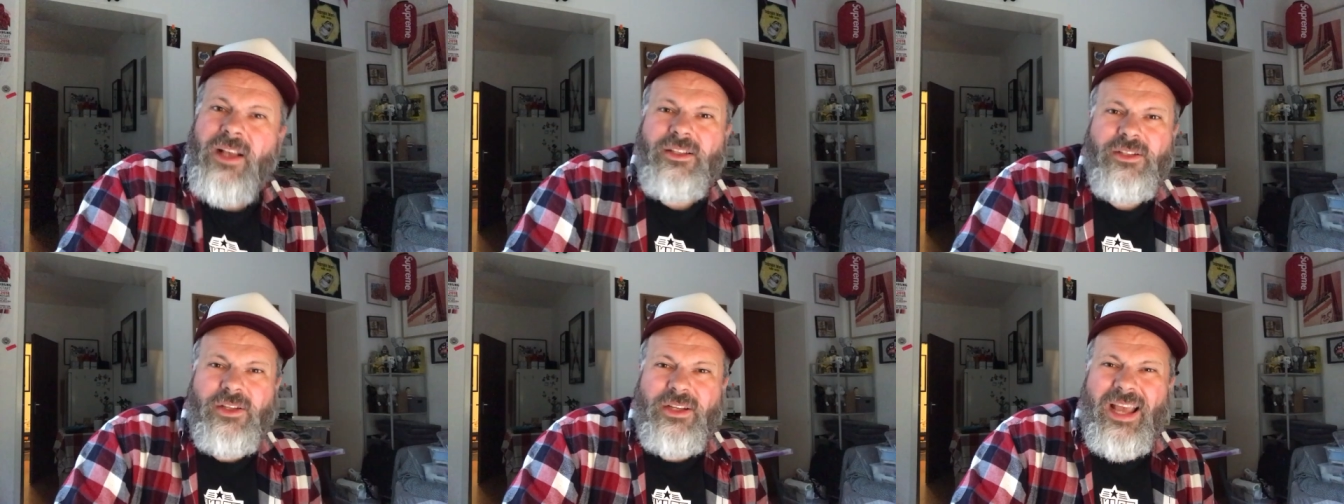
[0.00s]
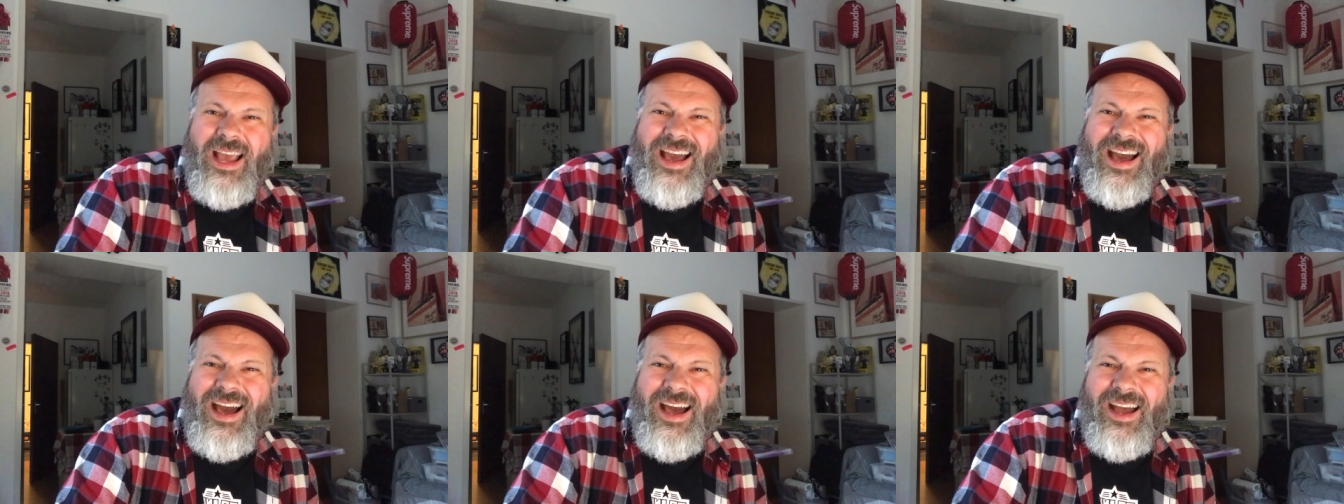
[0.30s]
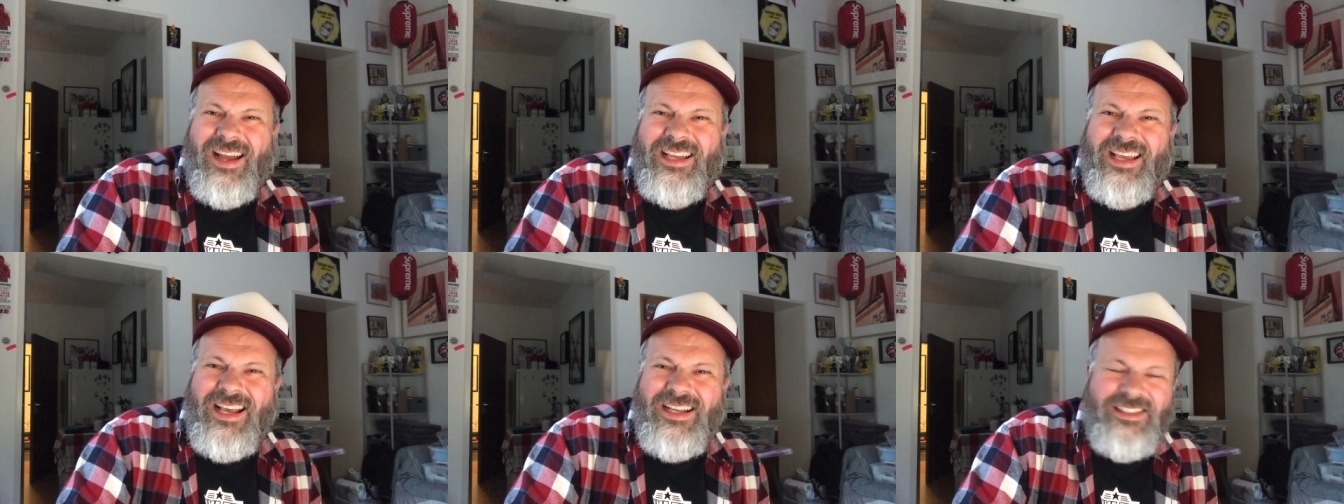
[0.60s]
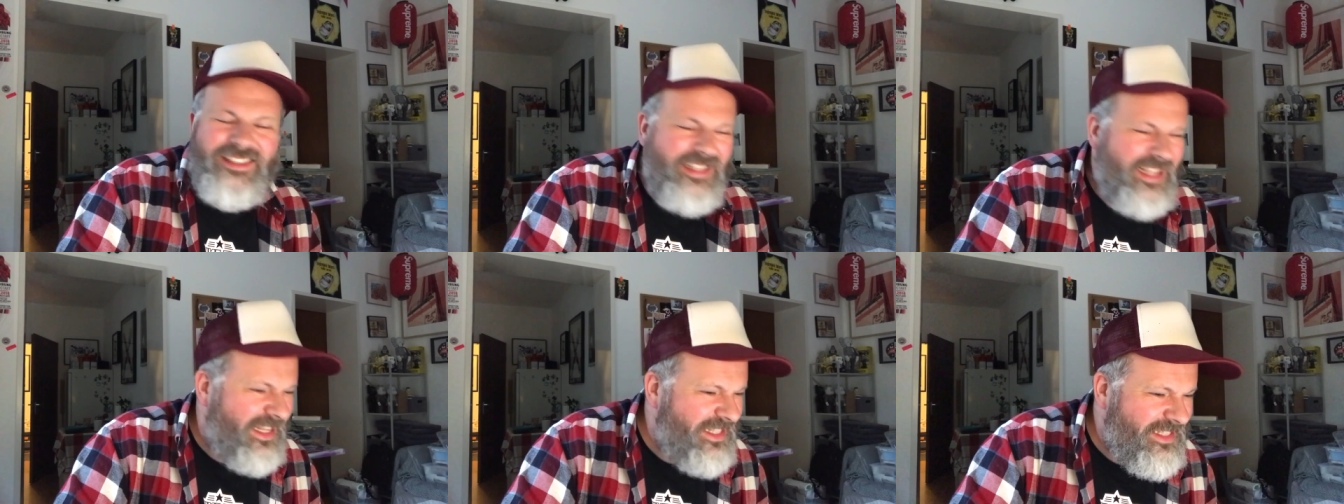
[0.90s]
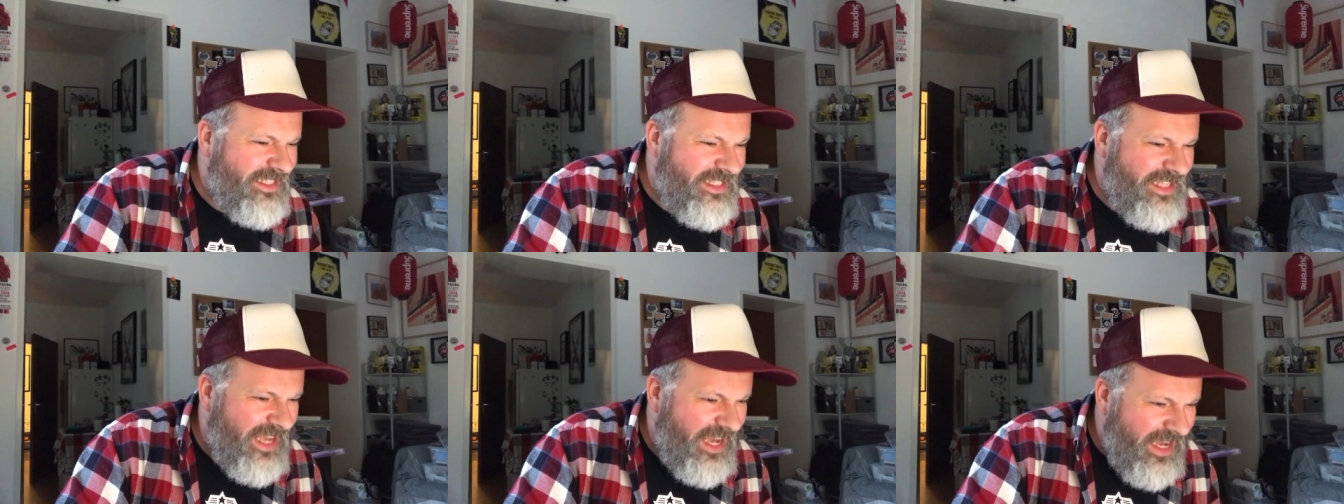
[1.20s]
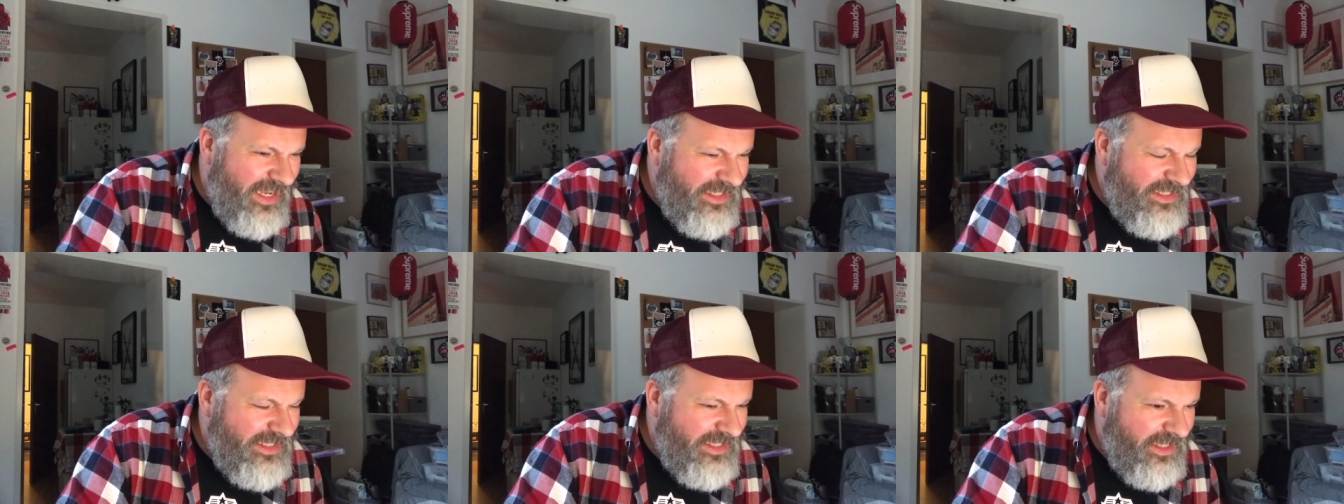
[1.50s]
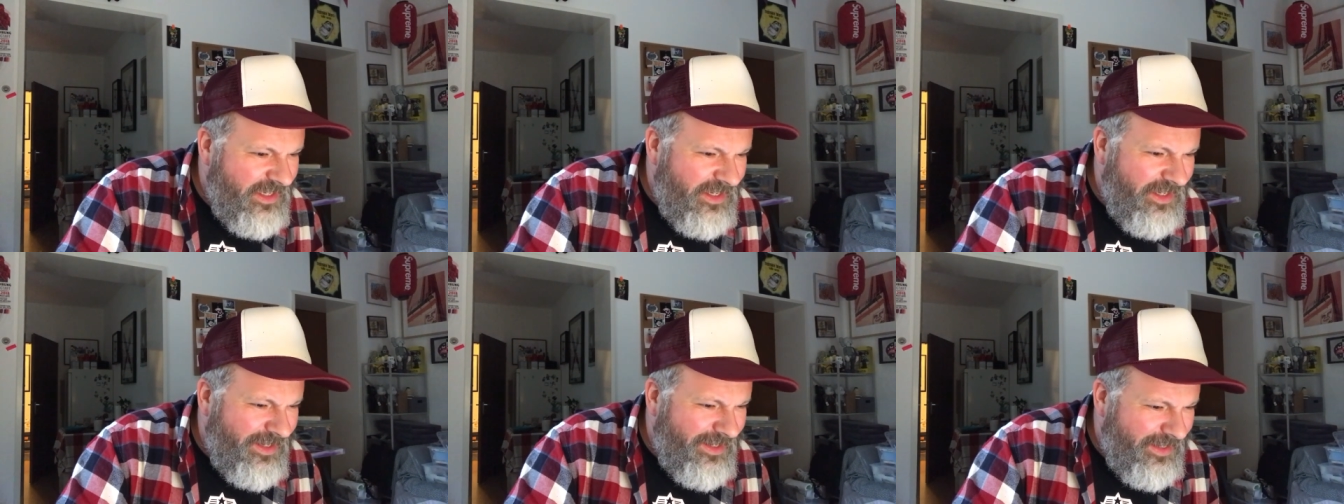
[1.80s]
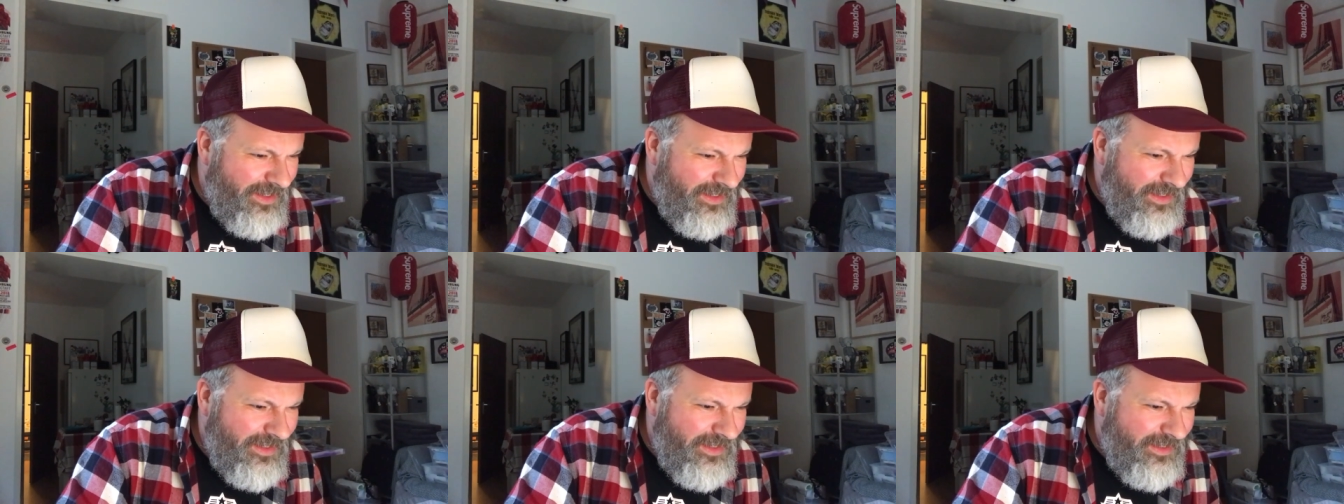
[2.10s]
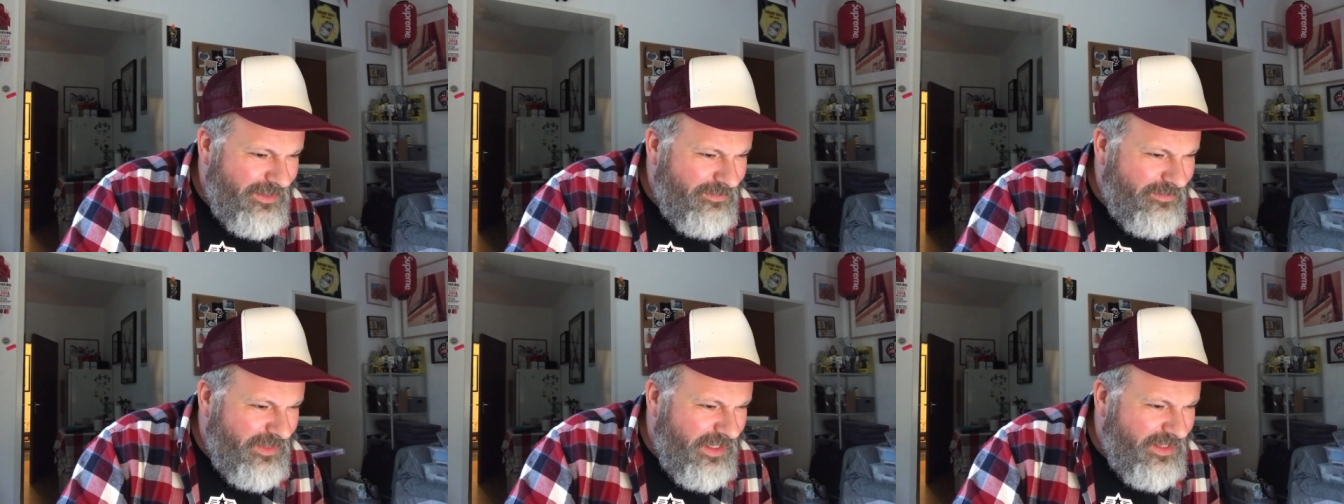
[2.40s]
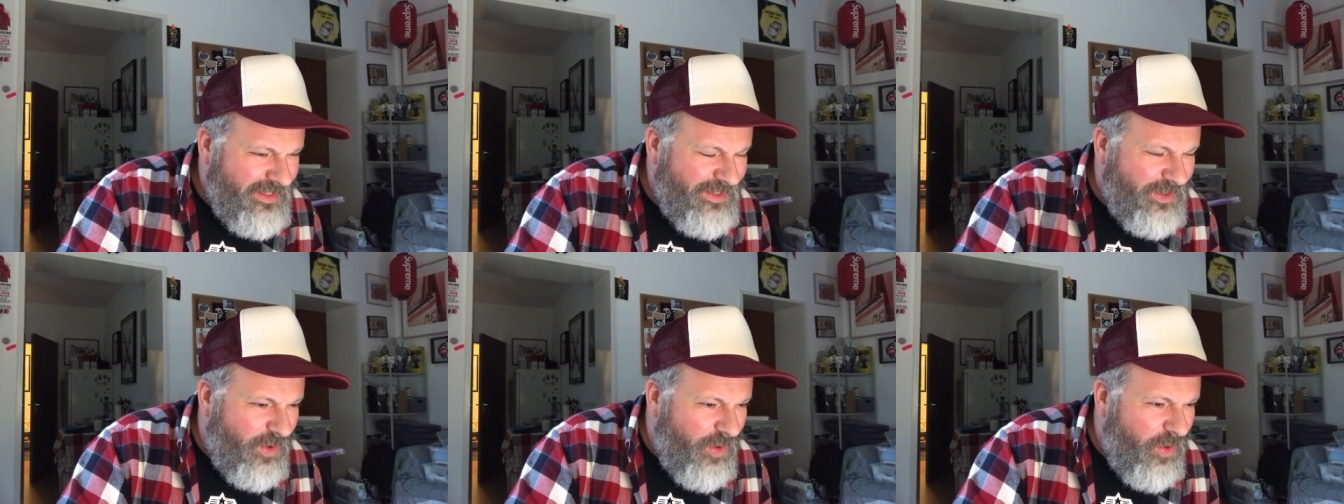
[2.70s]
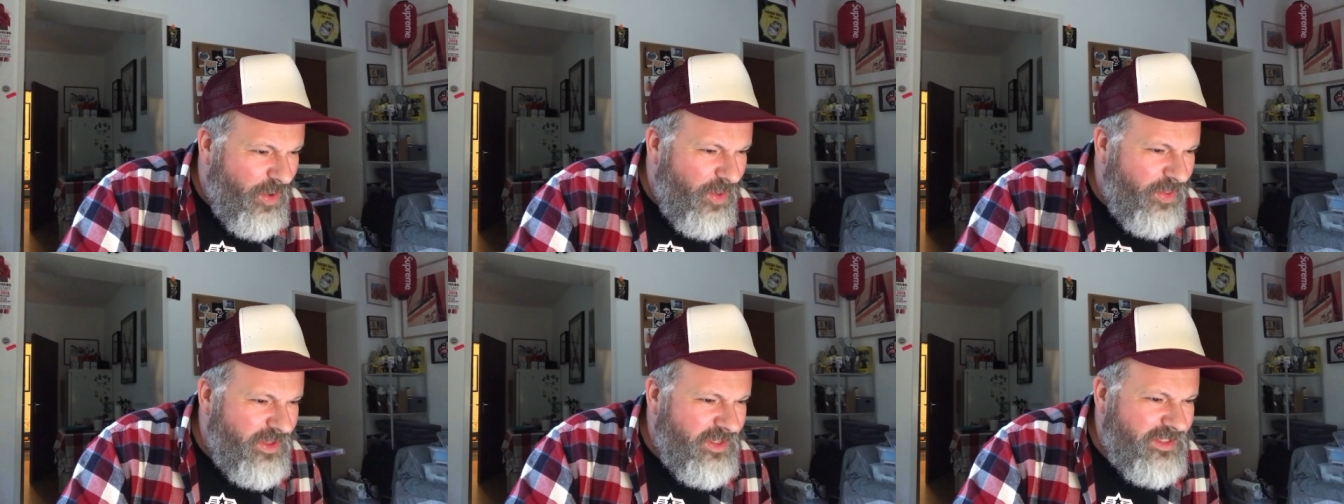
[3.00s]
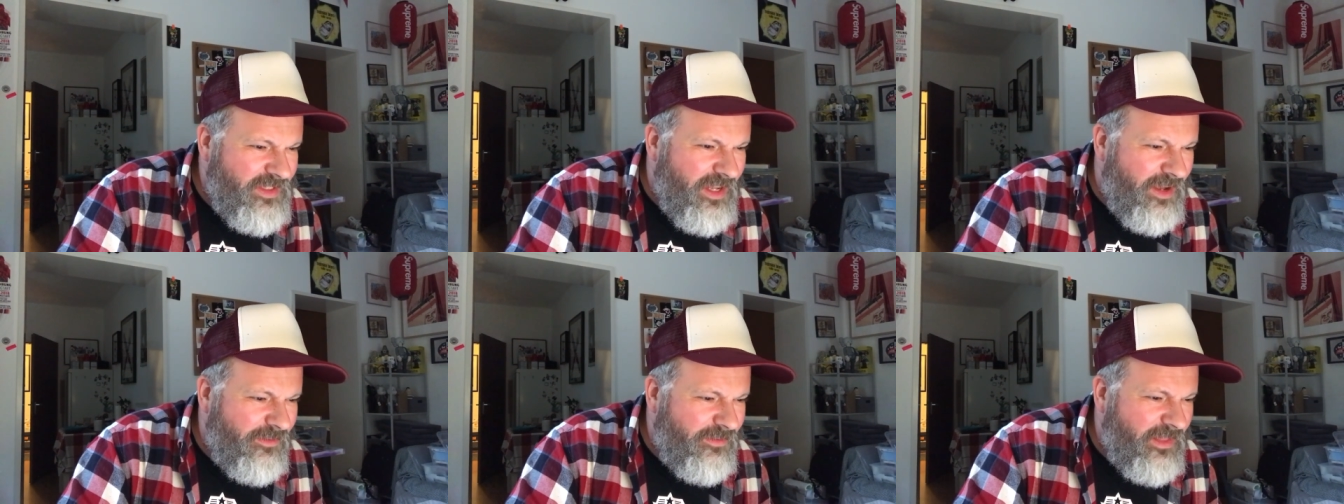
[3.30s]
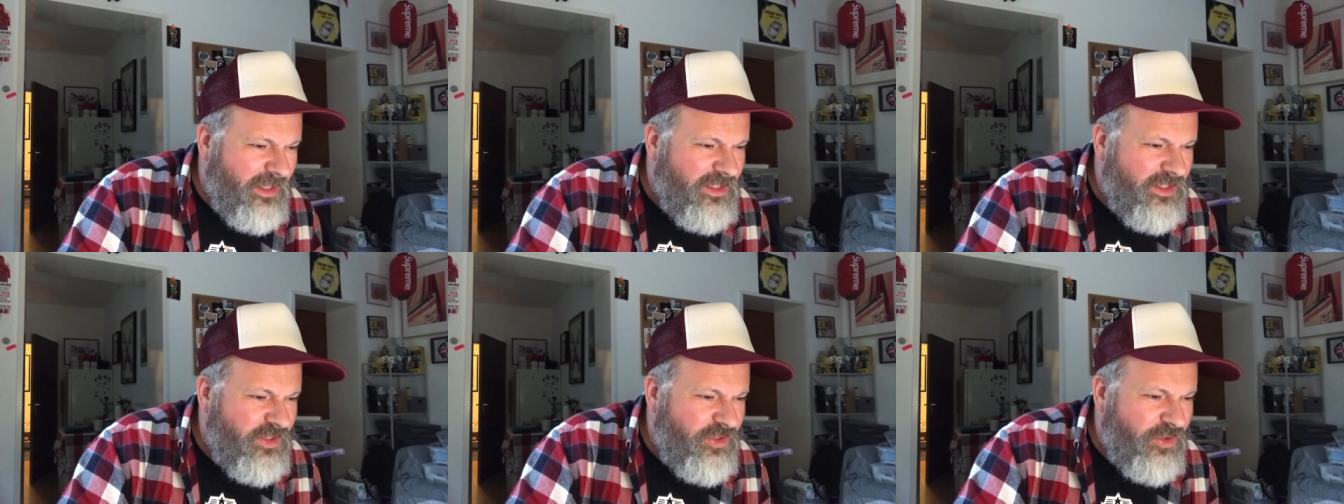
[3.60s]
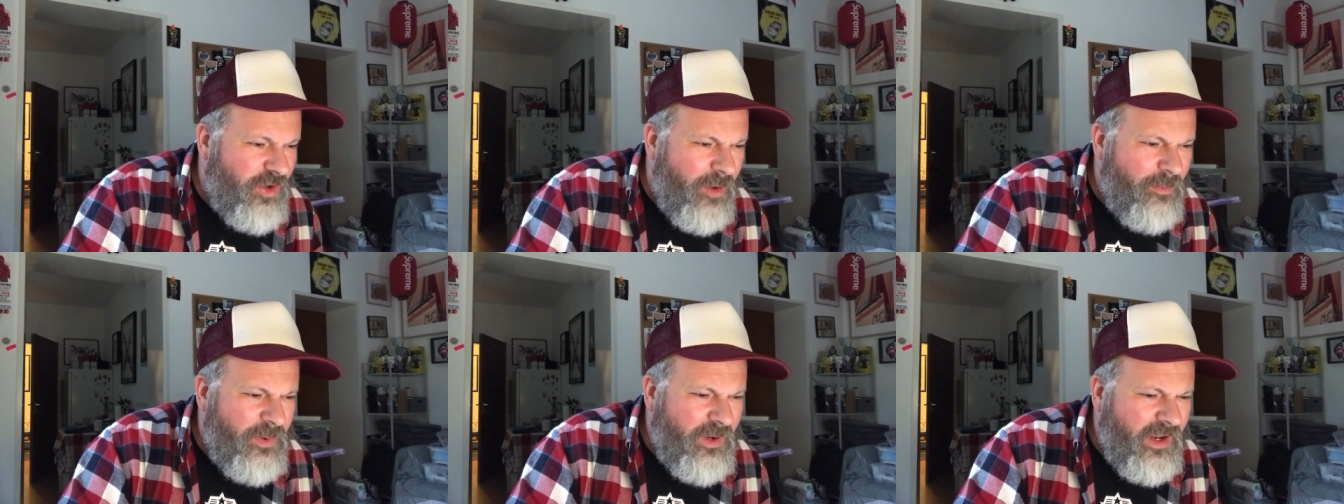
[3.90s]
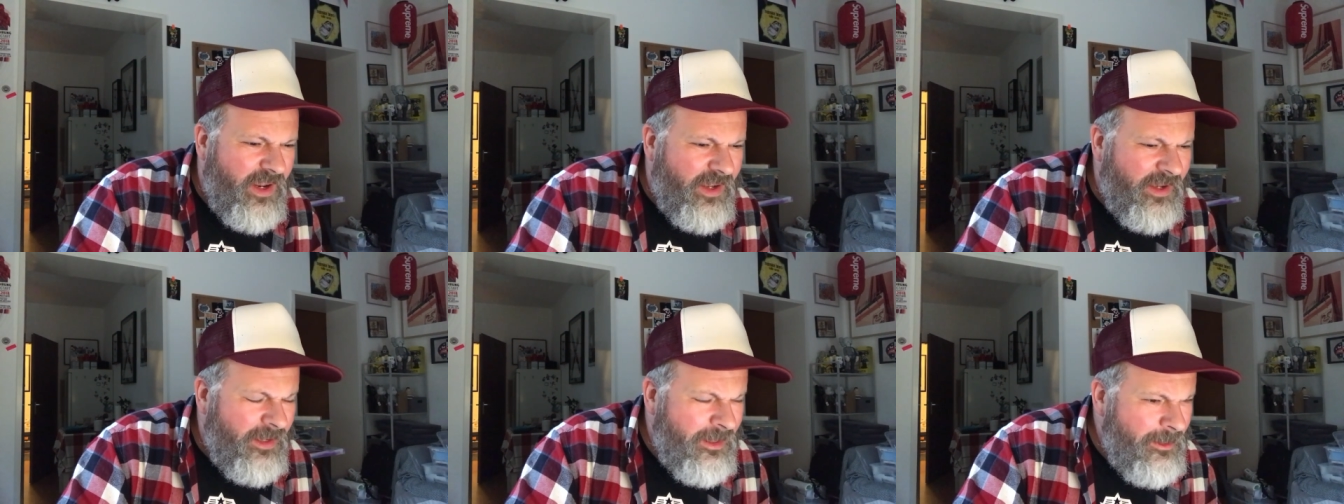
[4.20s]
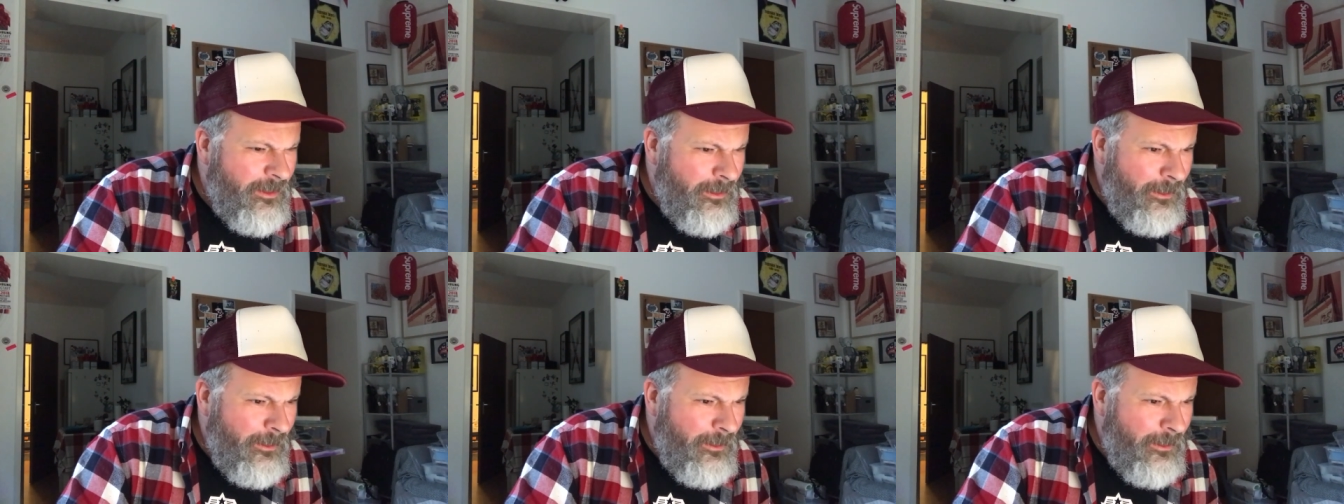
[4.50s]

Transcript: So yeah, I guess that's that. Uh, that's all the stuff that's dropping.